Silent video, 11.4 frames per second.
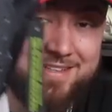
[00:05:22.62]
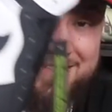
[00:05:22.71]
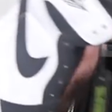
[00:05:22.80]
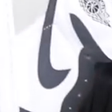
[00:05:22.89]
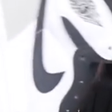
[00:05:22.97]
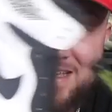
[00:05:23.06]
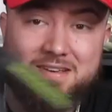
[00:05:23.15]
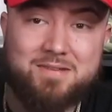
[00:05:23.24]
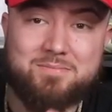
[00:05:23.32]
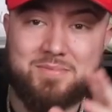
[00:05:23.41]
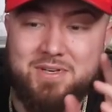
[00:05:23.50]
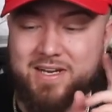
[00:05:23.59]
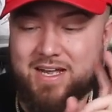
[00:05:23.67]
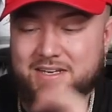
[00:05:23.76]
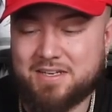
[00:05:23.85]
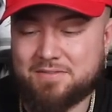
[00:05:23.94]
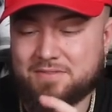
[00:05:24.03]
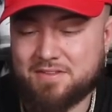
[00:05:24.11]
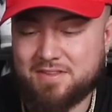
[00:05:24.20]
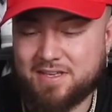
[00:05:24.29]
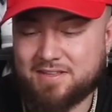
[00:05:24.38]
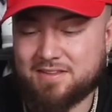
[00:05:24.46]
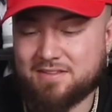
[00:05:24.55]
gonna see, but I definitely
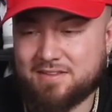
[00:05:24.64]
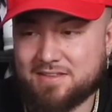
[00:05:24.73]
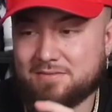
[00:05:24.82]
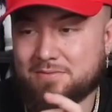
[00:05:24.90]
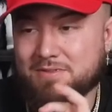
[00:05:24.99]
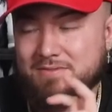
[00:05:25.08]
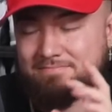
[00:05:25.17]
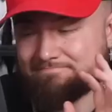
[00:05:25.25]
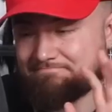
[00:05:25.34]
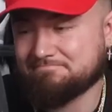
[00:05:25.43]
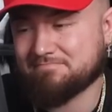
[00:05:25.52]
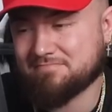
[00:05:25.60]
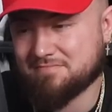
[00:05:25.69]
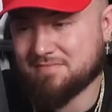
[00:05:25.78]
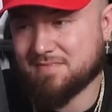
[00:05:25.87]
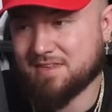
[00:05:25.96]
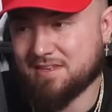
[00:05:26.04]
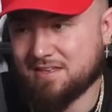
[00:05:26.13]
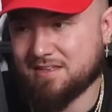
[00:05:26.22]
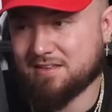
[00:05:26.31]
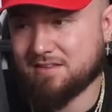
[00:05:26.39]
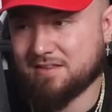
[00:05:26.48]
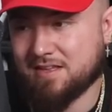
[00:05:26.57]
think that this one,
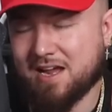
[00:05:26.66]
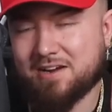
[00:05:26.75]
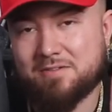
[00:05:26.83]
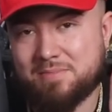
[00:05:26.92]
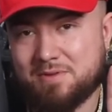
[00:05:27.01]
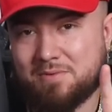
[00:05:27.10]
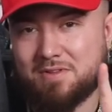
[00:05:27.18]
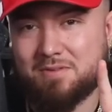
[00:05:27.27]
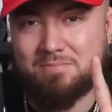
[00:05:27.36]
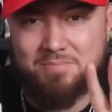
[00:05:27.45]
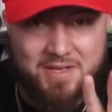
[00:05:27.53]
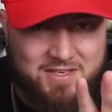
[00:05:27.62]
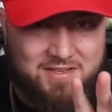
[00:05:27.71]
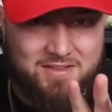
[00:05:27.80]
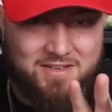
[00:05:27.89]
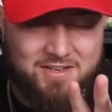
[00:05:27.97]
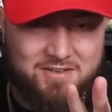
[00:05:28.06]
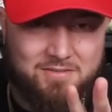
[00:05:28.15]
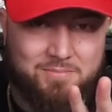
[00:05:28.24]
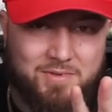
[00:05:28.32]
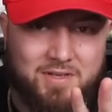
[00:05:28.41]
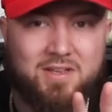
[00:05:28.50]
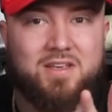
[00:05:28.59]
not gonna be one of the best of the year,
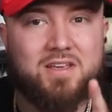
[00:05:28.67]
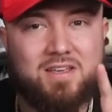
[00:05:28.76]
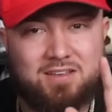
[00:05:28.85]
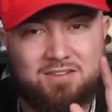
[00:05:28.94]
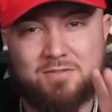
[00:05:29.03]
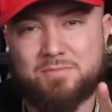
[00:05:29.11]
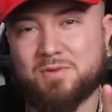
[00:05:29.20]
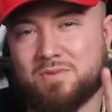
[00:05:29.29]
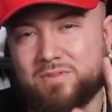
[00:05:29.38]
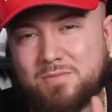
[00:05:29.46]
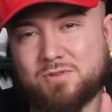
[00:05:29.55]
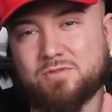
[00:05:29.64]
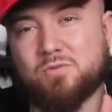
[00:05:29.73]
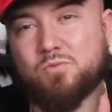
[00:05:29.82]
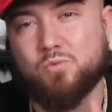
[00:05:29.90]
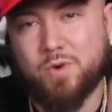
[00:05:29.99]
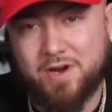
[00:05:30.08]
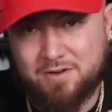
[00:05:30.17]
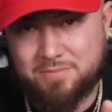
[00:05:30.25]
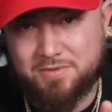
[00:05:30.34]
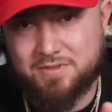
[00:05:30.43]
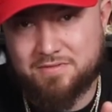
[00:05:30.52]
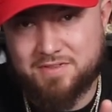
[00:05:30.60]
but it's gonna be one of the most
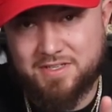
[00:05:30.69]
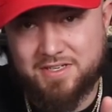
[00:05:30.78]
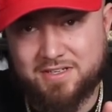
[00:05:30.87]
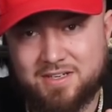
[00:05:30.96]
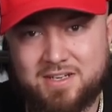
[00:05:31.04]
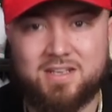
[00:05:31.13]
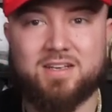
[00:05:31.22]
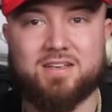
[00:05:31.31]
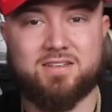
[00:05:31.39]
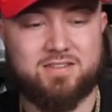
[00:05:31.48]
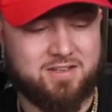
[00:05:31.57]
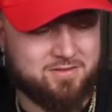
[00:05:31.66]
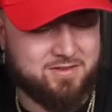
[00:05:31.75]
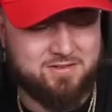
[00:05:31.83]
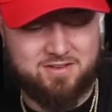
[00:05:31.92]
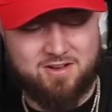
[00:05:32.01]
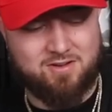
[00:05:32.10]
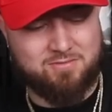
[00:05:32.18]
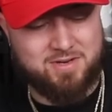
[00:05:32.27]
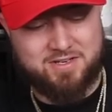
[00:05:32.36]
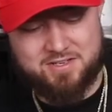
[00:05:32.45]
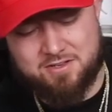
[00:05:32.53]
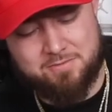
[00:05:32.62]
wearable of the year. You know, there's
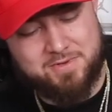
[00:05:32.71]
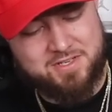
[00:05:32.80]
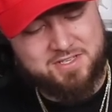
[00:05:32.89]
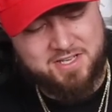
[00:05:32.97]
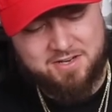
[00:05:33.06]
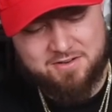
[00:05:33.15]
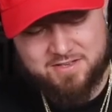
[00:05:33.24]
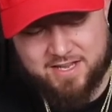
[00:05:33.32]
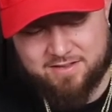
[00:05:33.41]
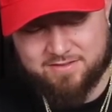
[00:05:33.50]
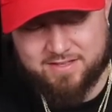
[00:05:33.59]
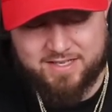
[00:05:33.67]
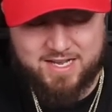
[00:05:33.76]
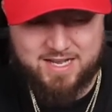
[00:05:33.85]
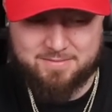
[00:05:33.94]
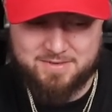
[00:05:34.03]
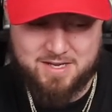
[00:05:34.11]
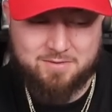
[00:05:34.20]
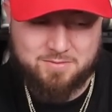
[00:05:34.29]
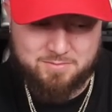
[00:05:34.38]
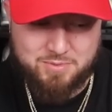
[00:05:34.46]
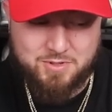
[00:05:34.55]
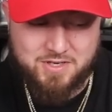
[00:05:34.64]
already so many sneakers out that I
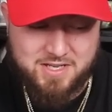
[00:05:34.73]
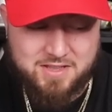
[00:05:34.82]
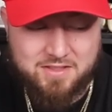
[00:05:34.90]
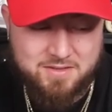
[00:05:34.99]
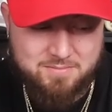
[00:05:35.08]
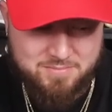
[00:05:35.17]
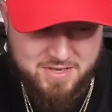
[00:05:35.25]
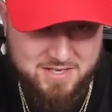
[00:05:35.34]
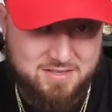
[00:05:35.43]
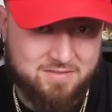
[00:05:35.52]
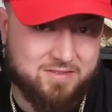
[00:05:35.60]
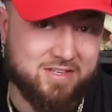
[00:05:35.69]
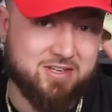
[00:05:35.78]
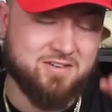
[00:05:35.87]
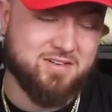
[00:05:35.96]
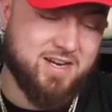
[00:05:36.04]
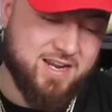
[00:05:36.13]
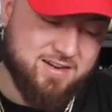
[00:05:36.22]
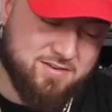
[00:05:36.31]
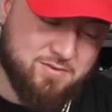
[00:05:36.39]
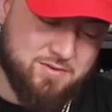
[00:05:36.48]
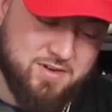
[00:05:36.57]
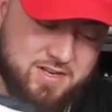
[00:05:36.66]
will put in the best of the year
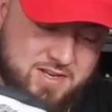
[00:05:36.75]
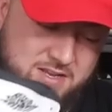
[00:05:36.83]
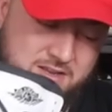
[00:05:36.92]
category.